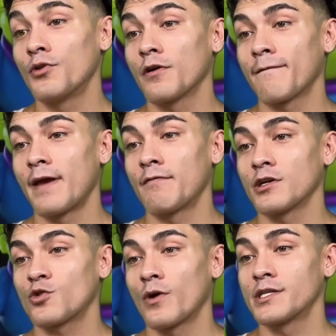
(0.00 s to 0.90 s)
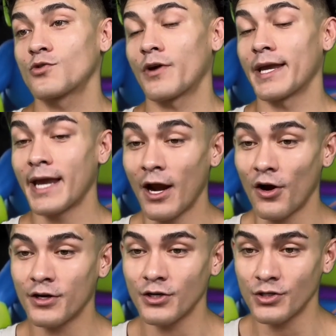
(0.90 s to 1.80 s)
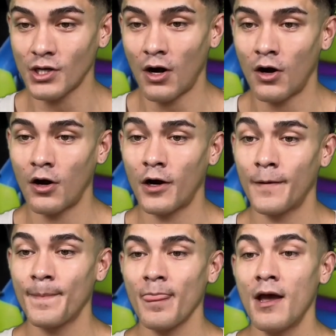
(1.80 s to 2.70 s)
your favorite Toy Story characters are.